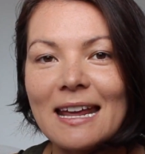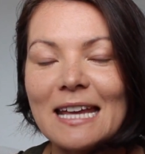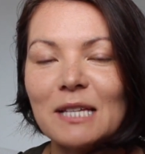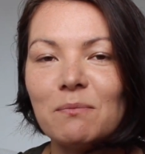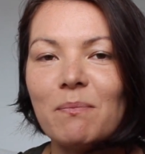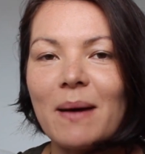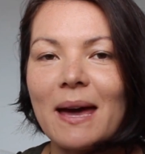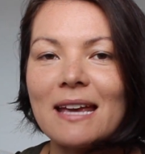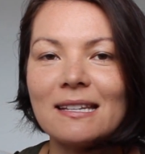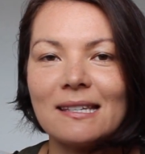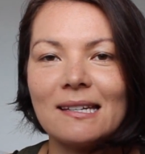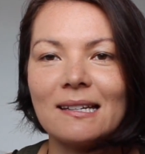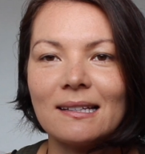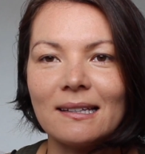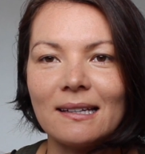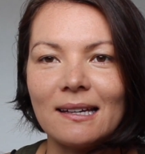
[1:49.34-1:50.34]
is
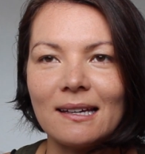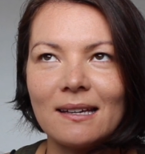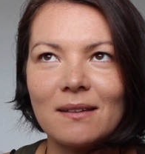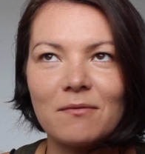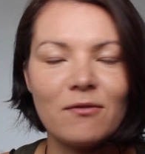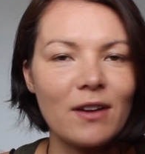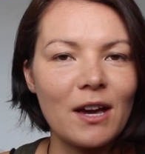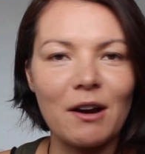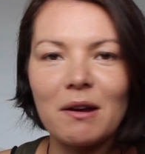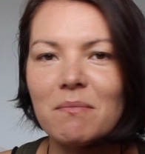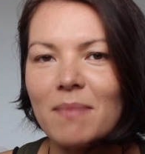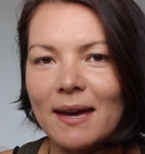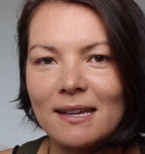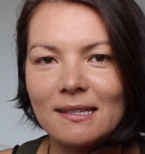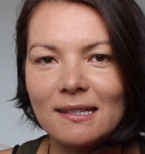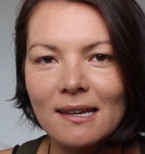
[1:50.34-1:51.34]
basically, very
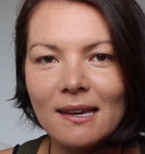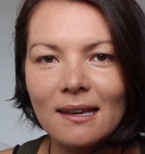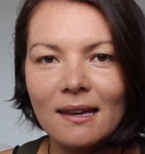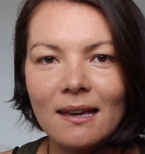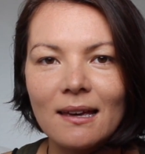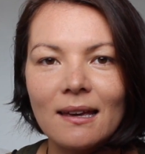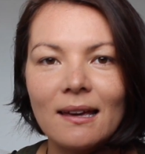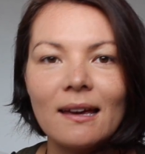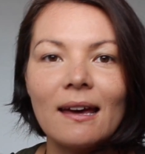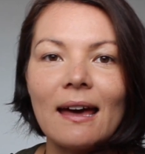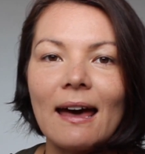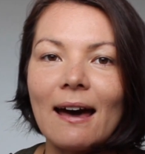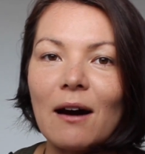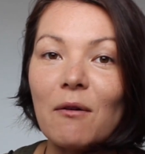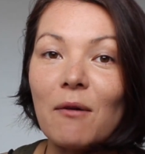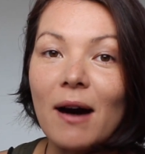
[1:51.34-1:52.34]
basic,
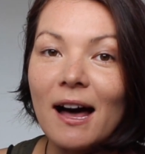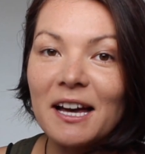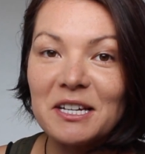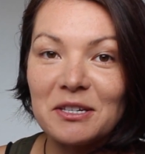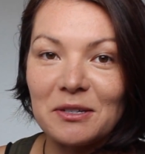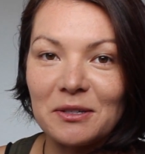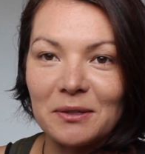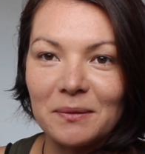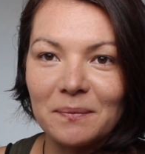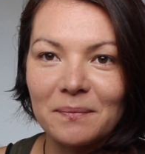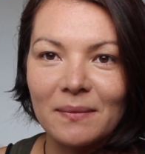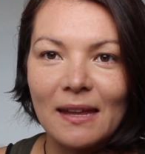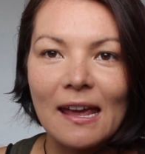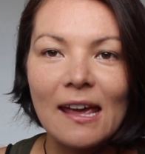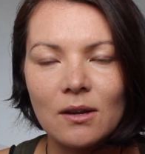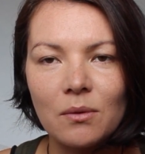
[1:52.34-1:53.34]
how are you?
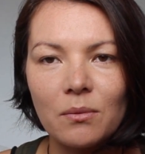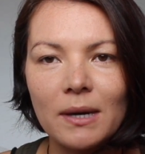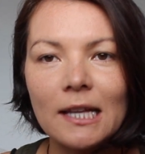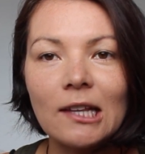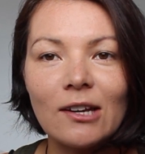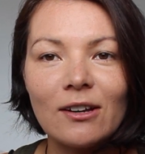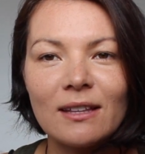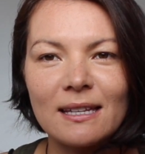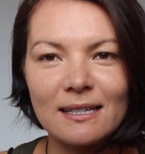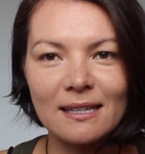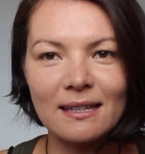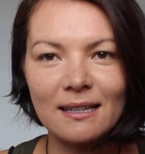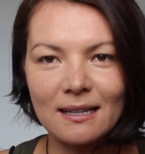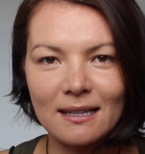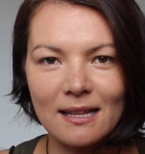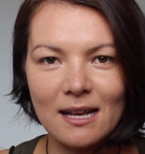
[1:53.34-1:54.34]
We learn this
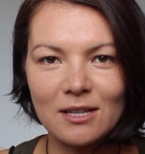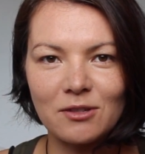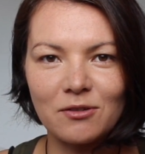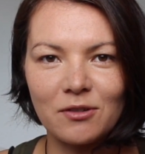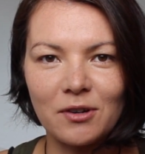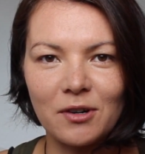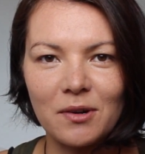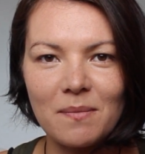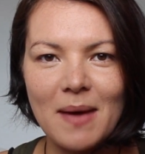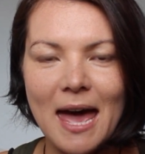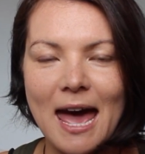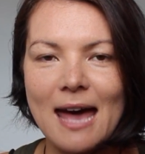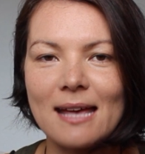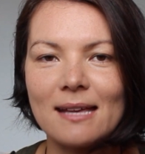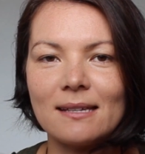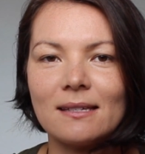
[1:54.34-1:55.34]
in the classroom
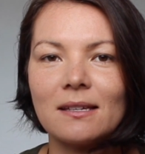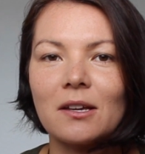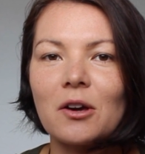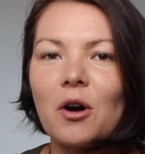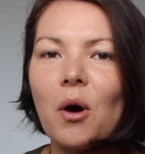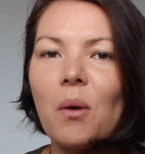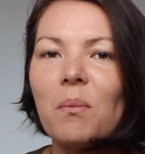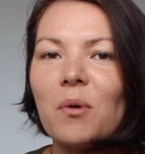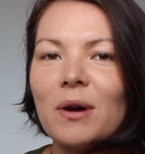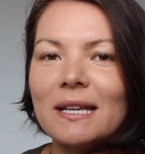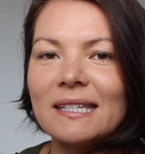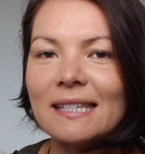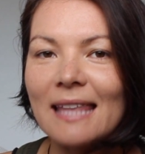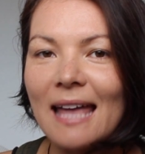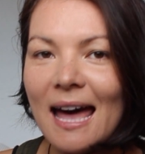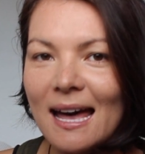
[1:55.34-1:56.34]
as ¿Cómo
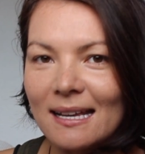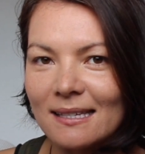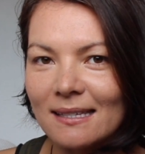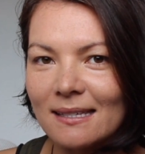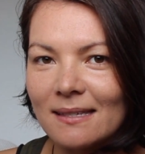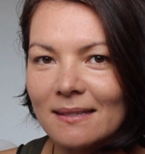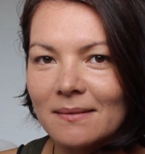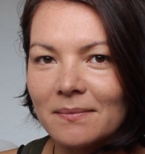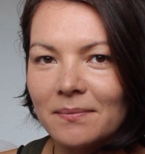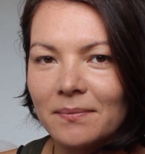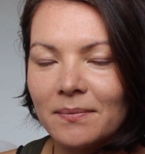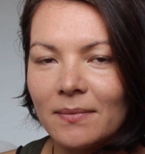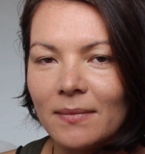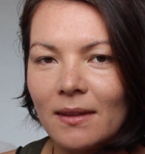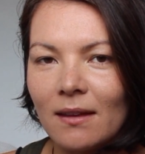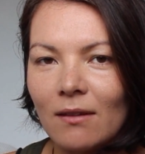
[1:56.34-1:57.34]
estás?
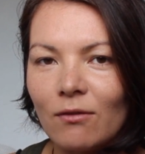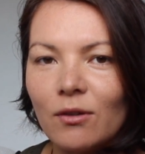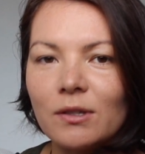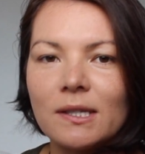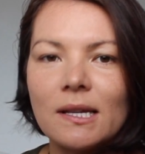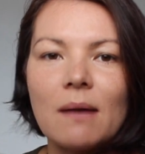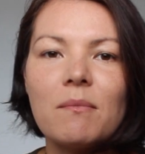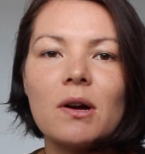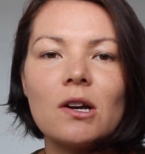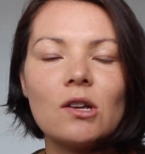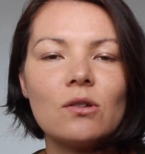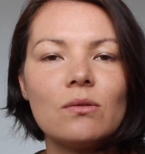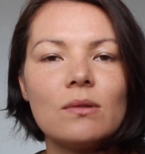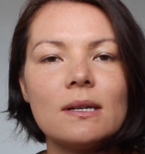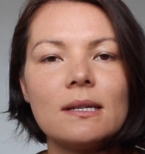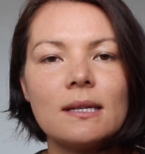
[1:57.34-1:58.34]
For someone
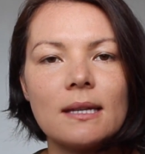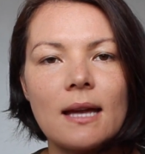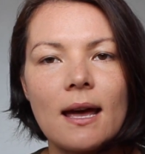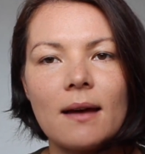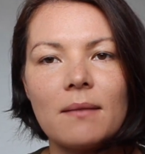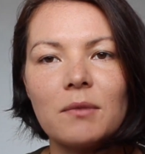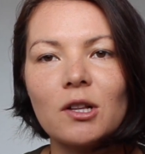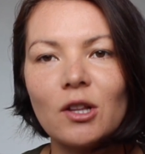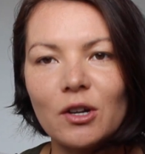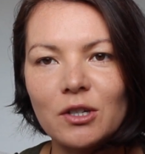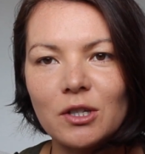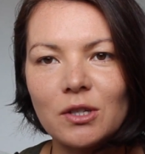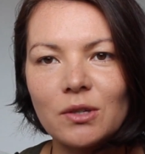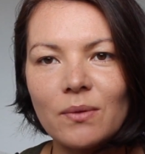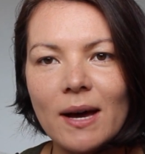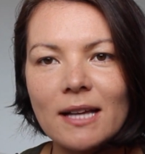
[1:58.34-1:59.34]
who is
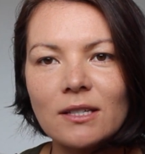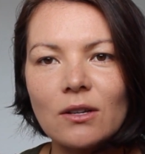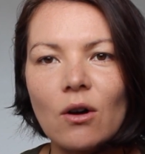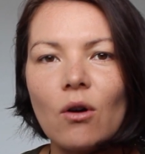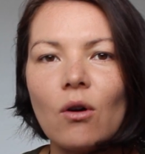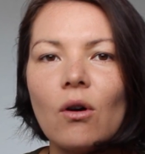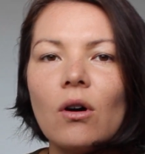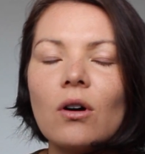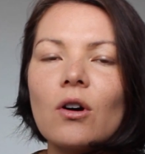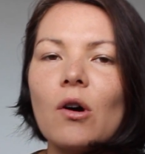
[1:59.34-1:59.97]
close to us, or